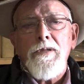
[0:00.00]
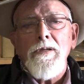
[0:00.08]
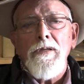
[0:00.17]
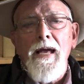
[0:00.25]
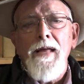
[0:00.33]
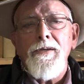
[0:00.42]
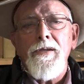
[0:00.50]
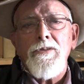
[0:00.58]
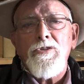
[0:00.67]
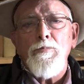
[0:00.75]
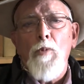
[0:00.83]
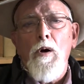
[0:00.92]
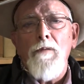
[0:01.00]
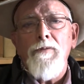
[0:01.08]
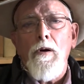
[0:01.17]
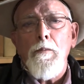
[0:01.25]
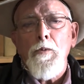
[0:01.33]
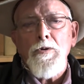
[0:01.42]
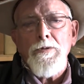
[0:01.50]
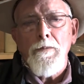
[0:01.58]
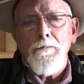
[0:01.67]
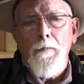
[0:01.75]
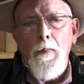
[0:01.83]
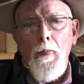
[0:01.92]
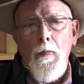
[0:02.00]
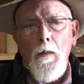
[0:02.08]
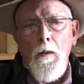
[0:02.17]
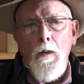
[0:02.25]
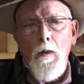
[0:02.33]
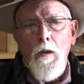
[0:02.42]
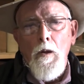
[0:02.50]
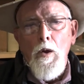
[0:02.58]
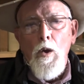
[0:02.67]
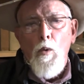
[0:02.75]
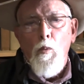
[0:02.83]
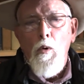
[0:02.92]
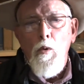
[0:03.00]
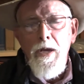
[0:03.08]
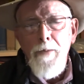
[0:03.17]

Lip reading: landed small farmers. We